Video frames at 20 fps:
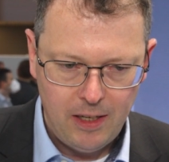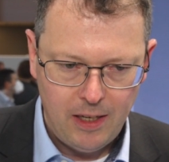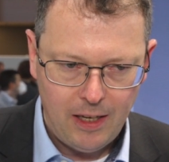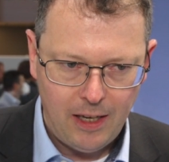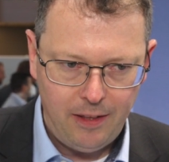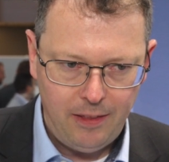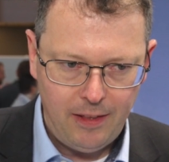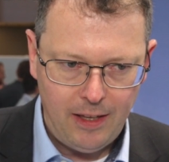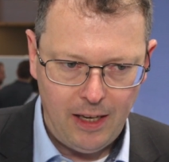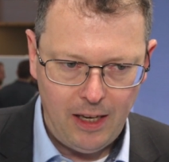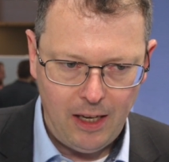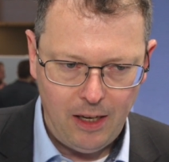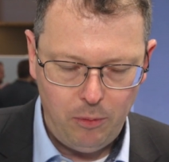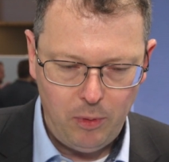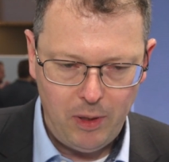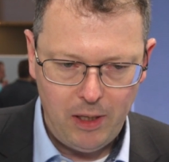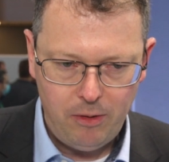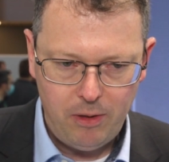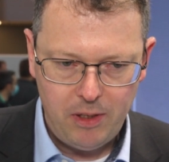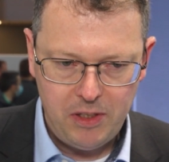And there
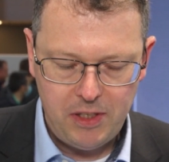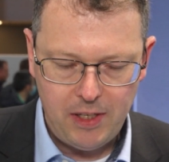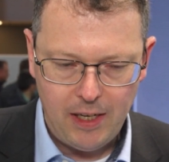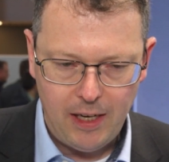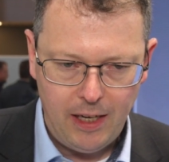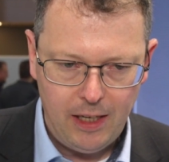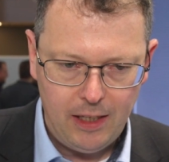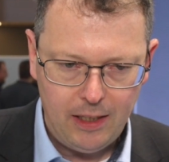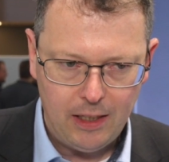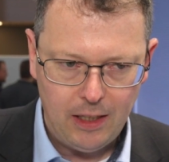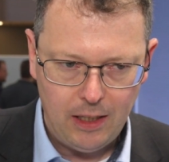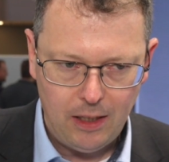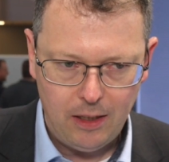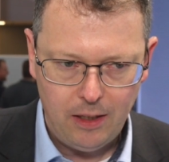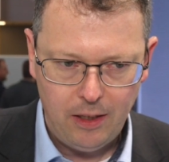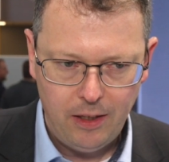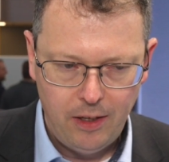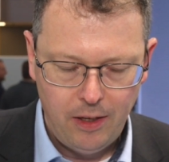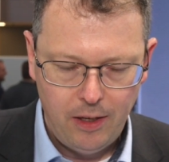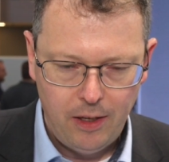we recycle
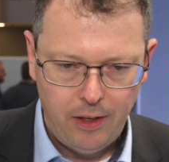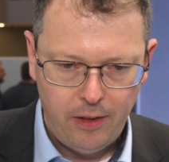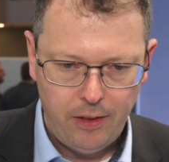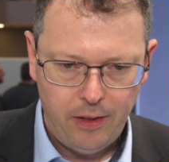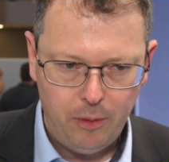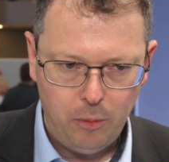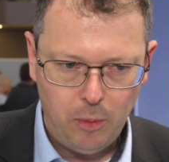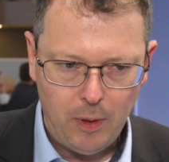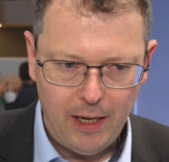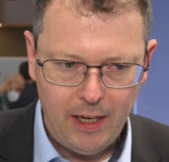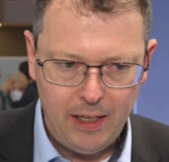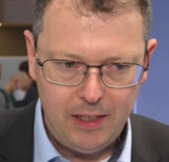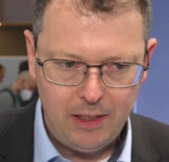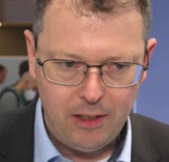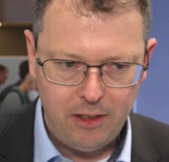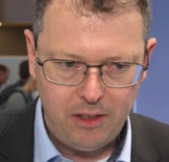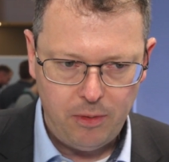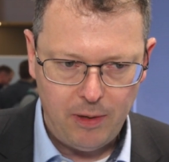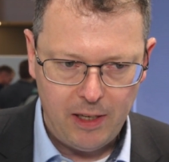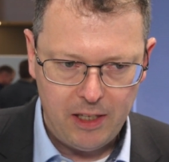the white
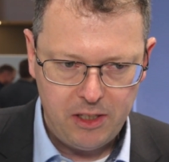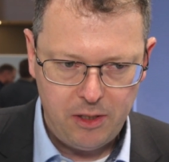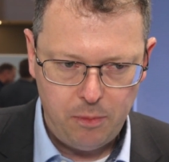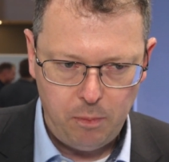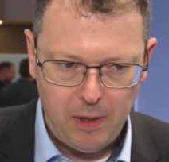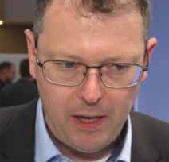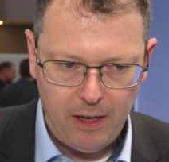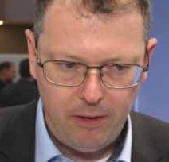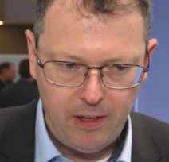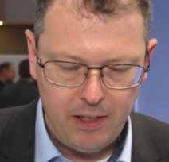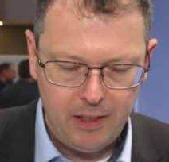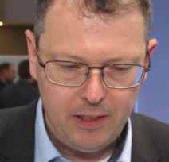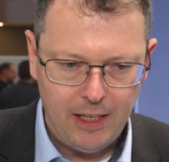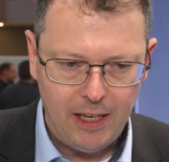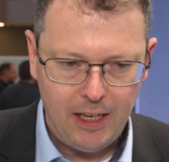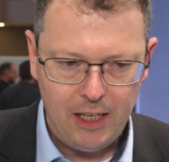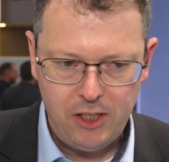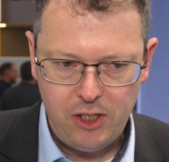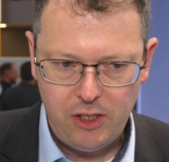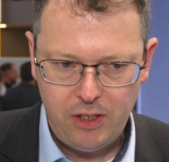and transparent
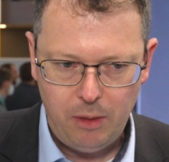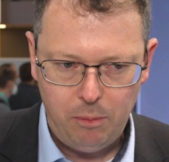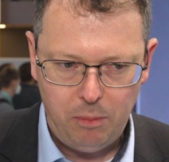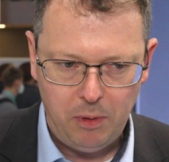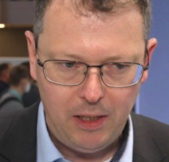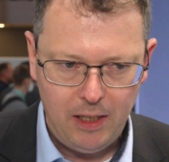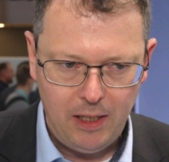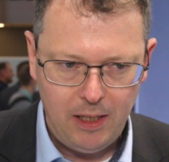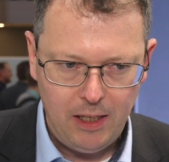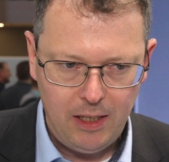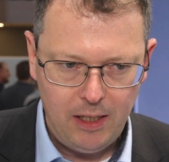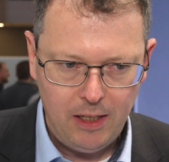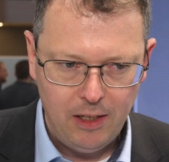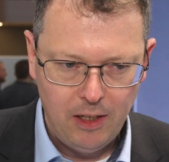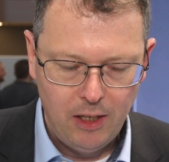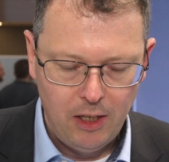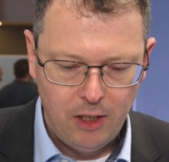HDPE